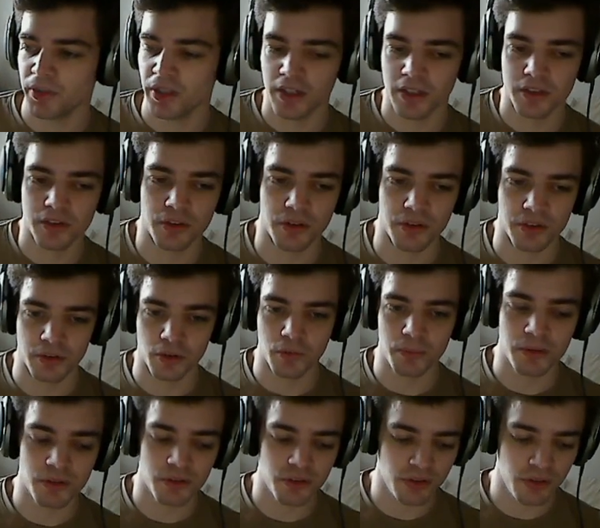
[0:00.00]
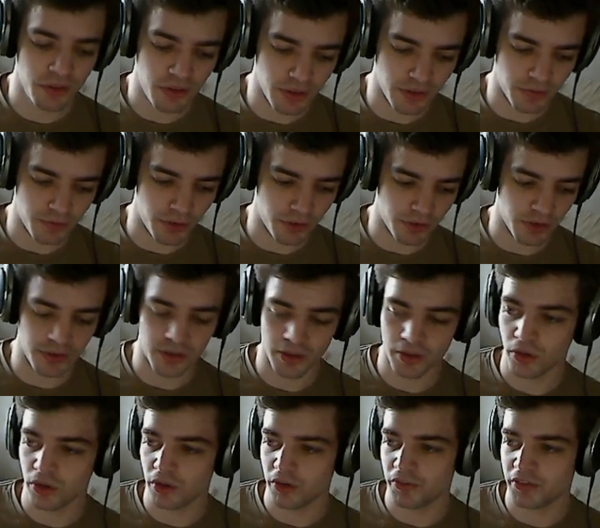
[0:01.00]
So it's an opportunity for you to deal a
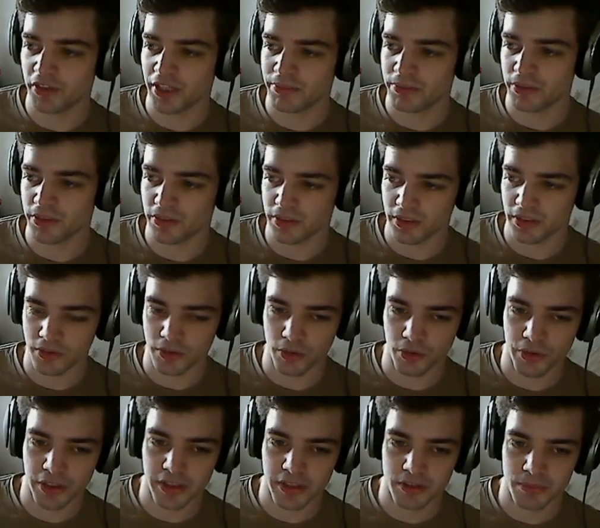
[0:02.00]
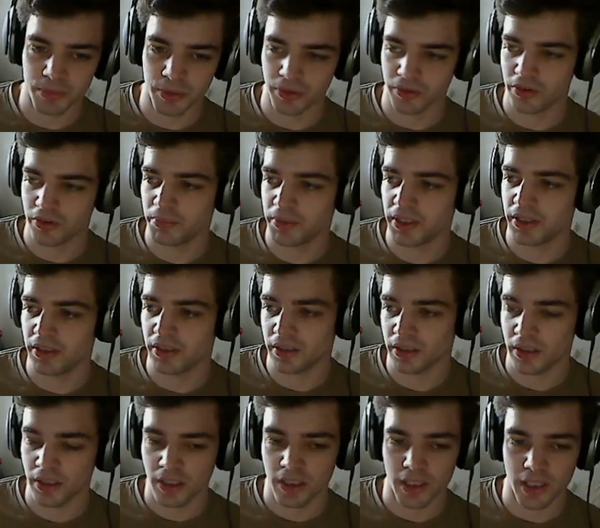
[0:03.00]
lot of damage, and it's a great spot to be in
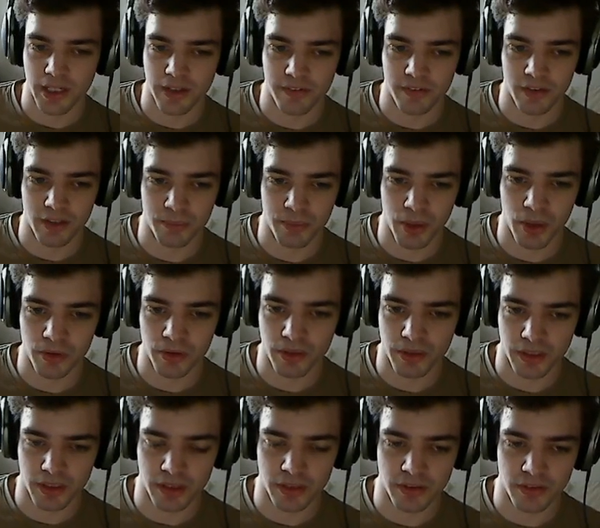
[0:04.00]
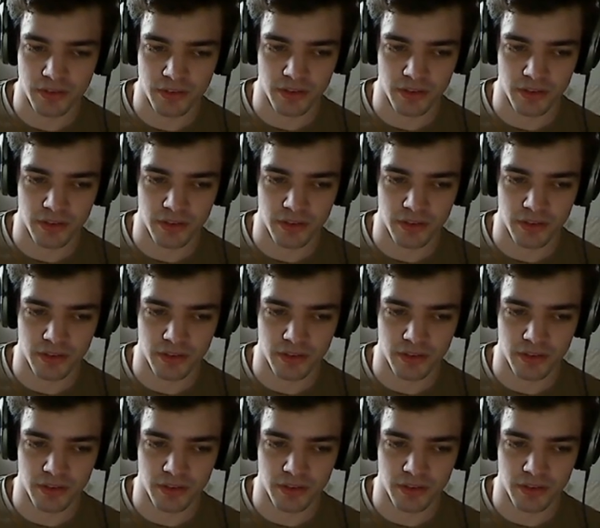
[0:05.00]
if an opponent is